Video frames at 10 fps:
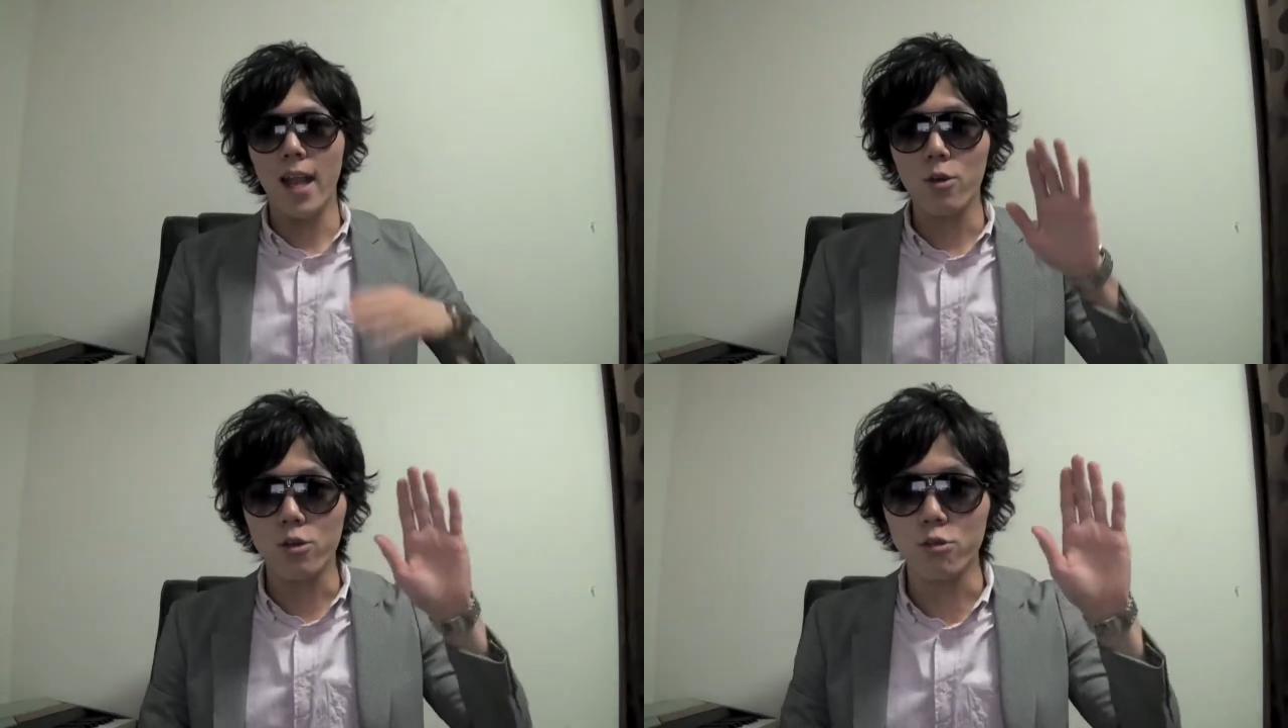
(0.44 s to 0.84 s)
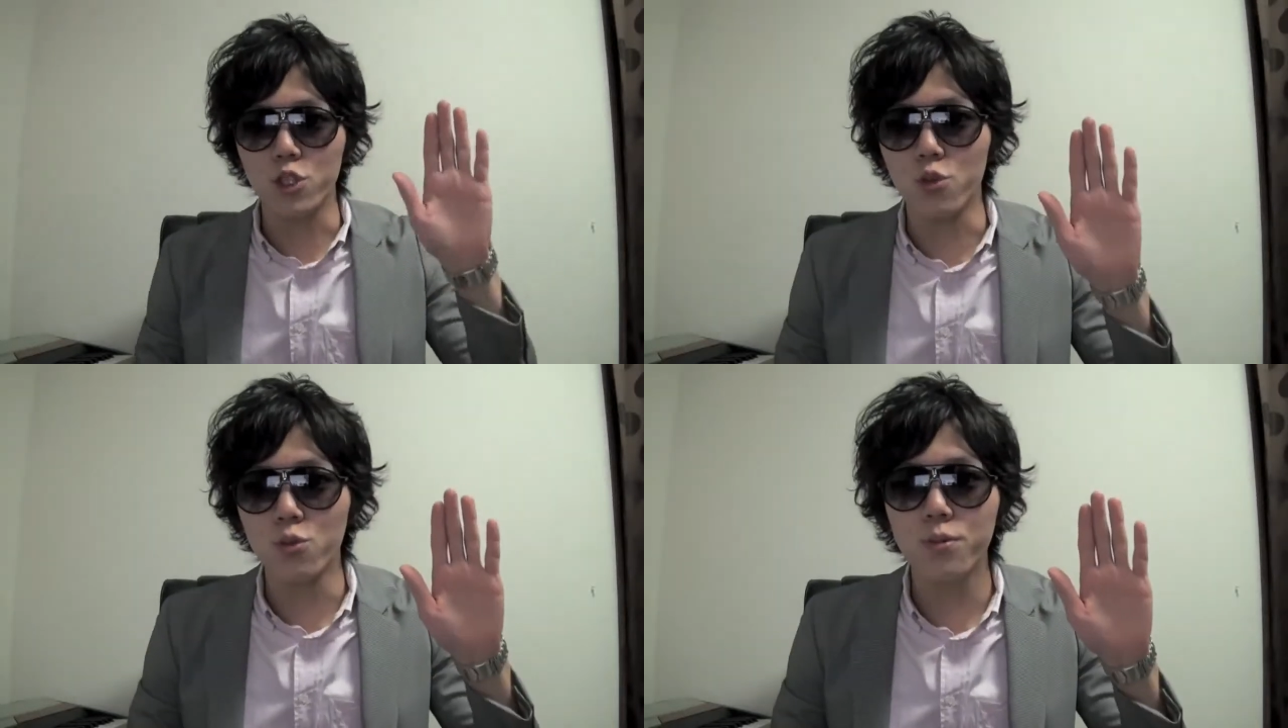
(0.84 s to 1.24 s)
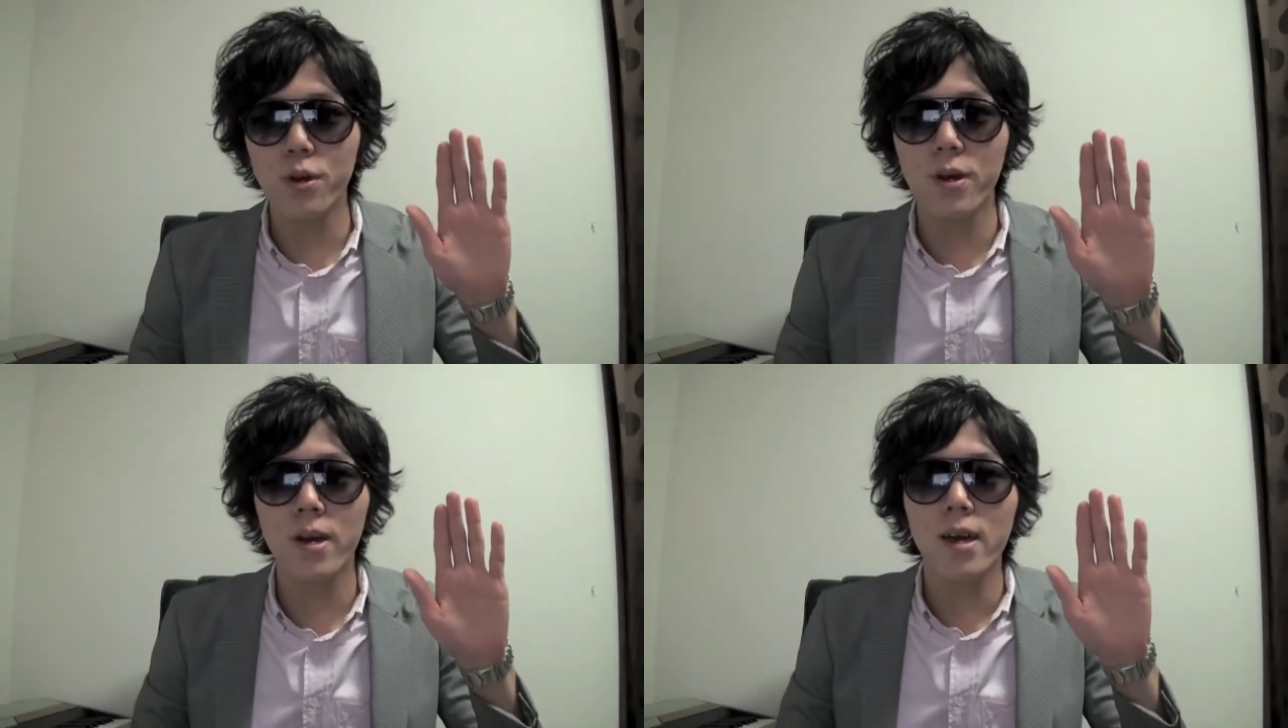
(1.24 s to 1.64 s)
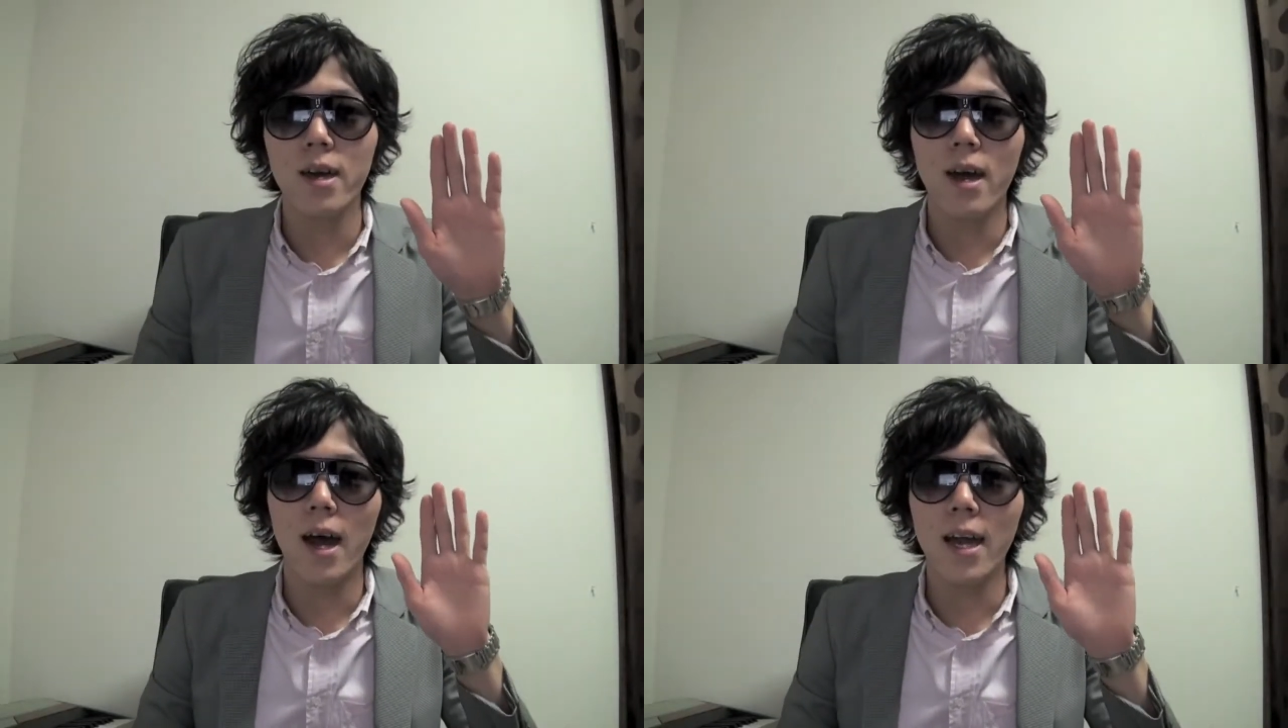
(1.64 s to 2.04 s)
Hello YouTube.
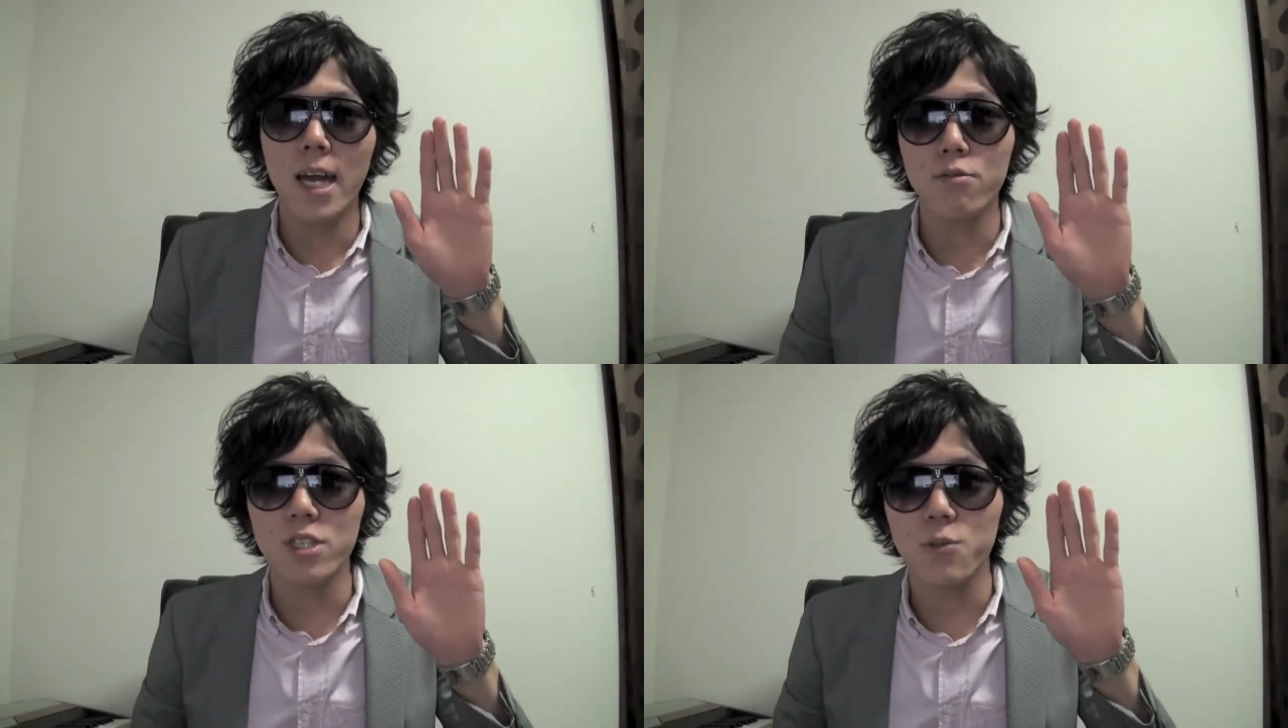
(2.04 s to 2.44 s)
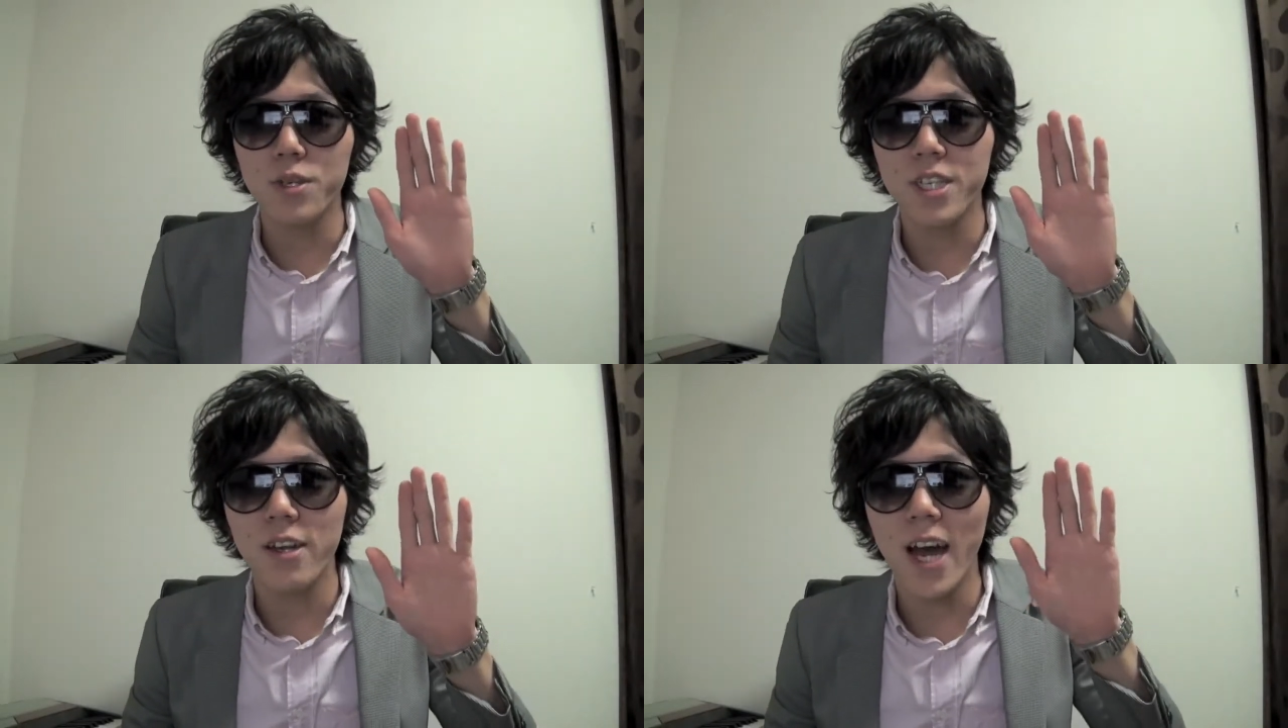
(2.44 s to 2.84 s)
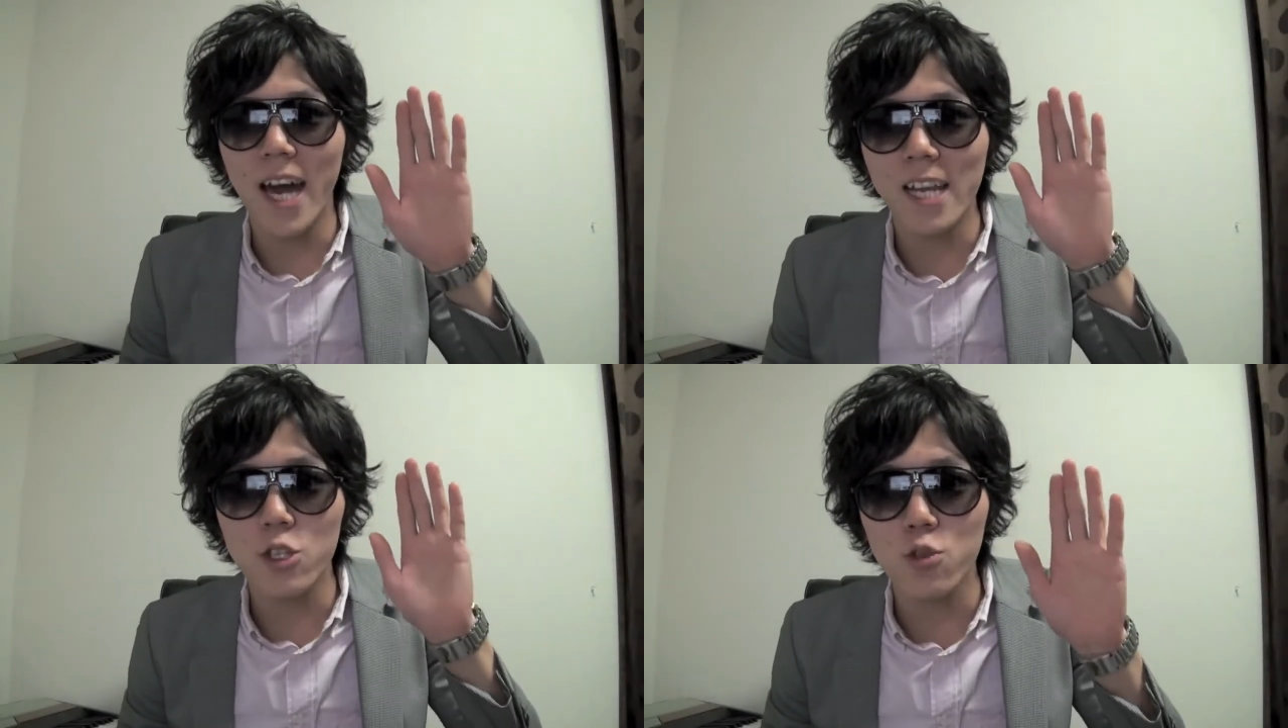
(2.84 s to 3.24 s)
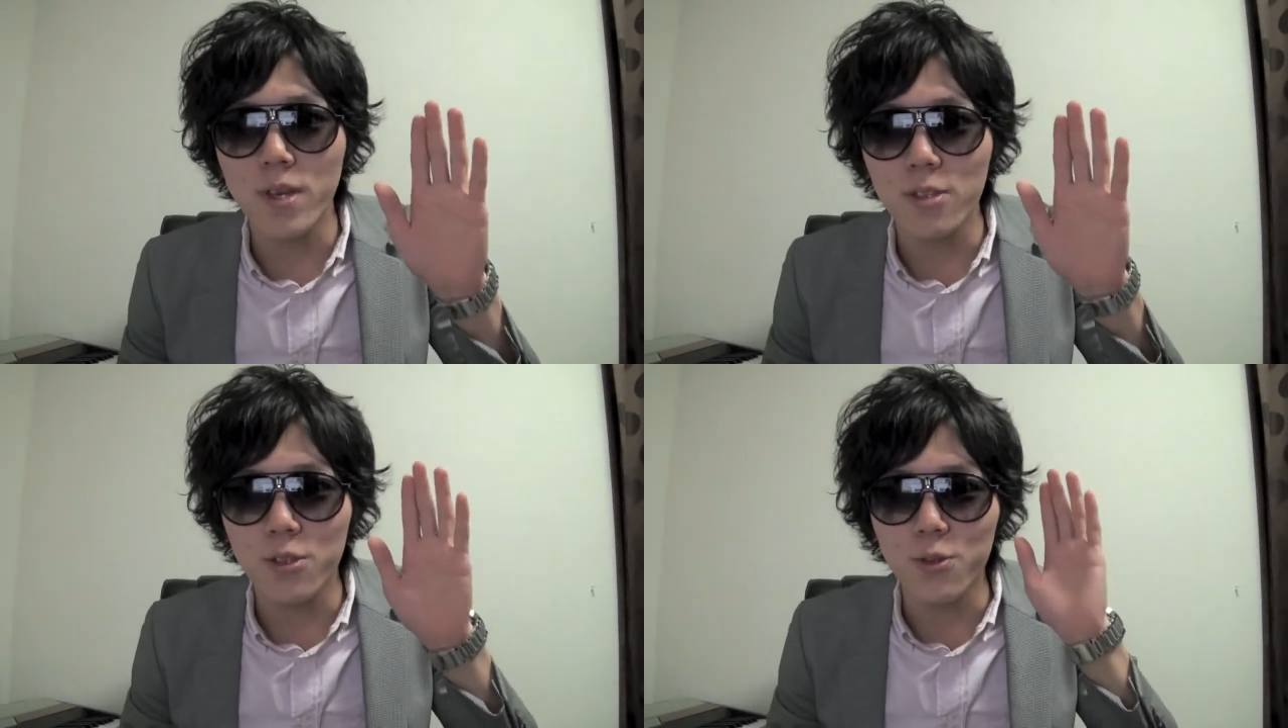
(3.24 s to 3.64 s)
I have a special
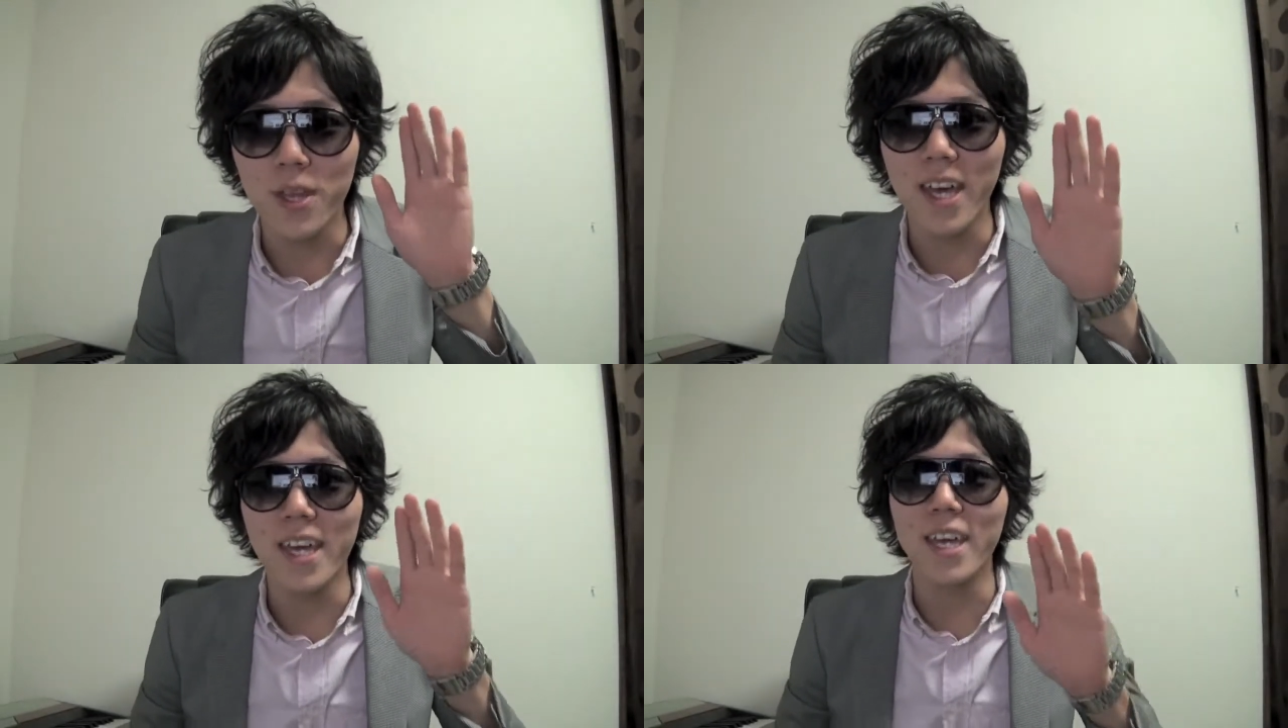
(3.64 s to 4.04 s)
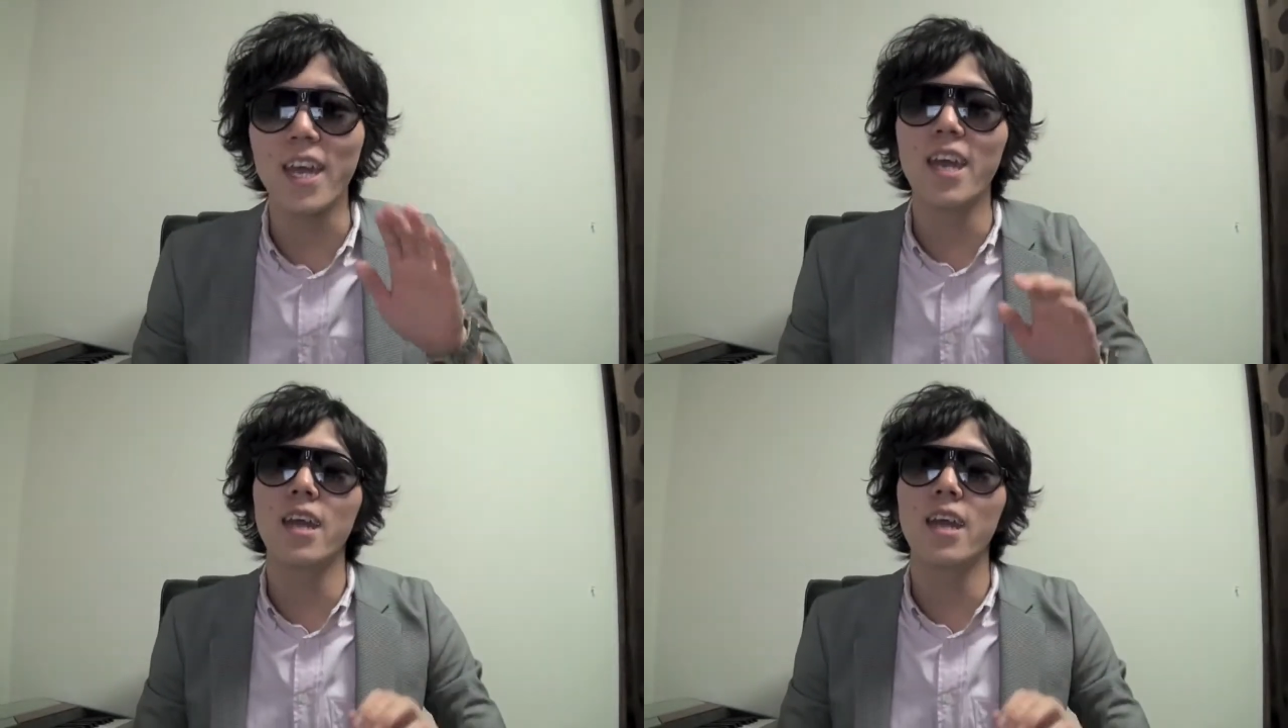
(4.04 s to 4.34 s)
announcement today.